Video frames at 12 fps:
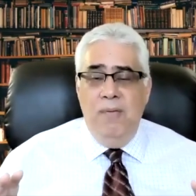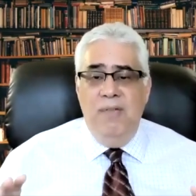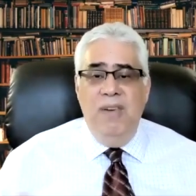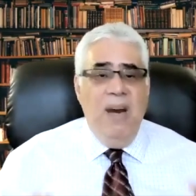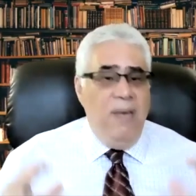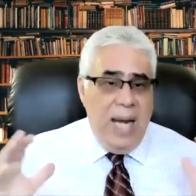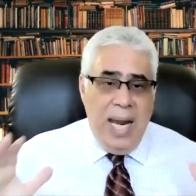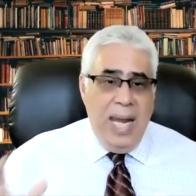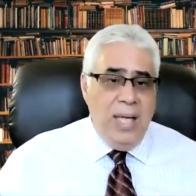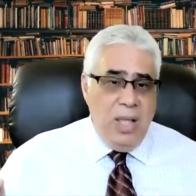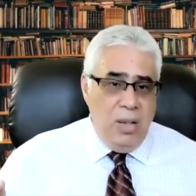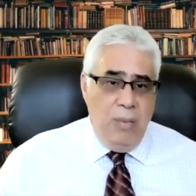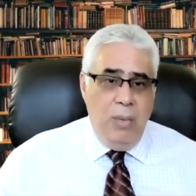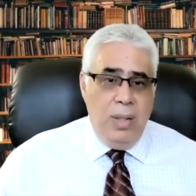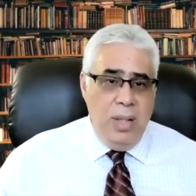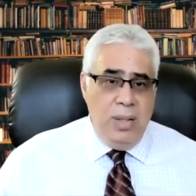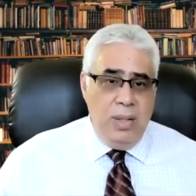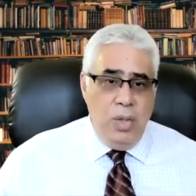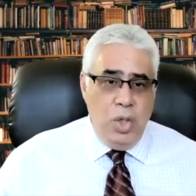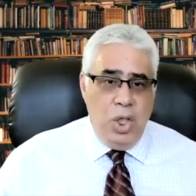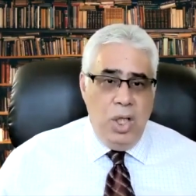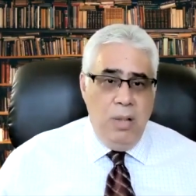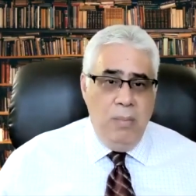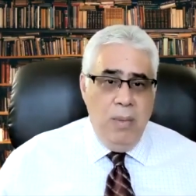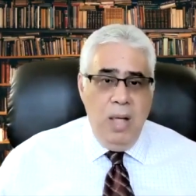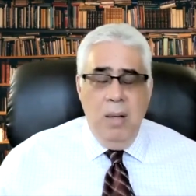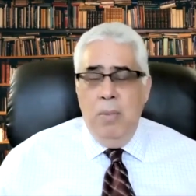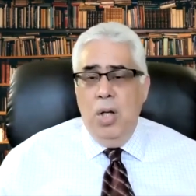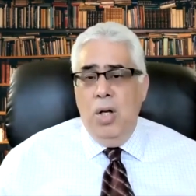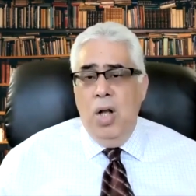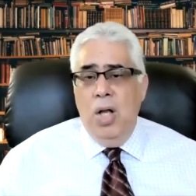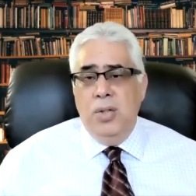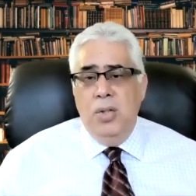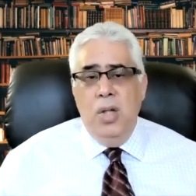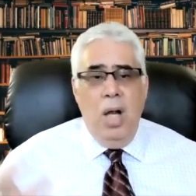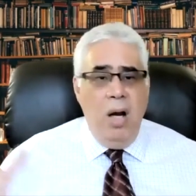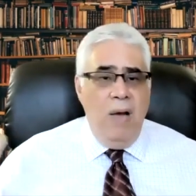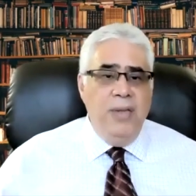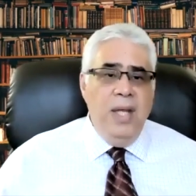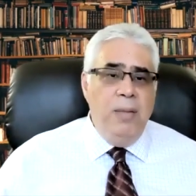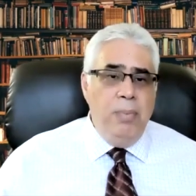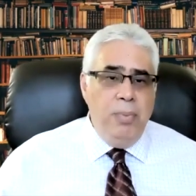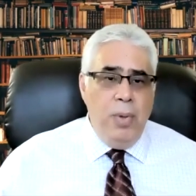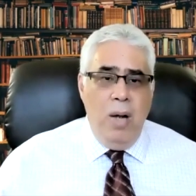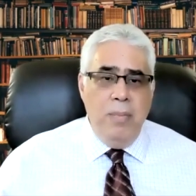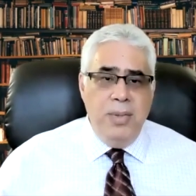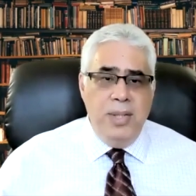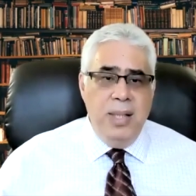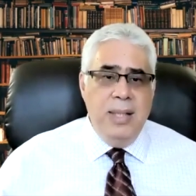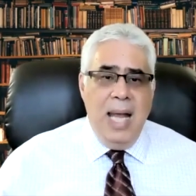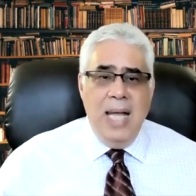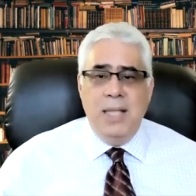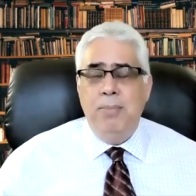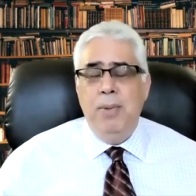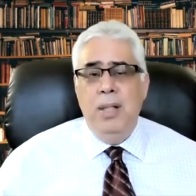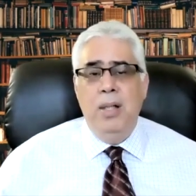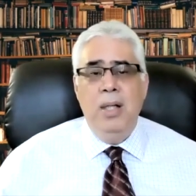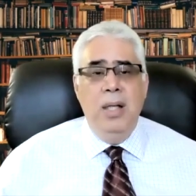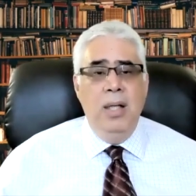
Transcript: very angry with this regime because none of their promises has been,